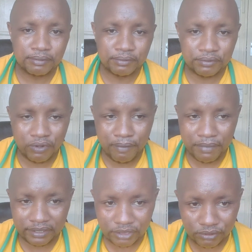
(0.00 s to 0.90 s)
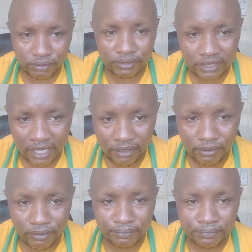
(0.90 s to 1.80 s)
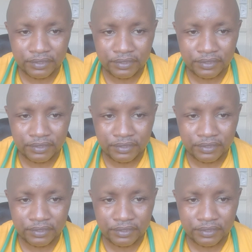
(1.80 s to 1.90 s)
your menstrual cycle.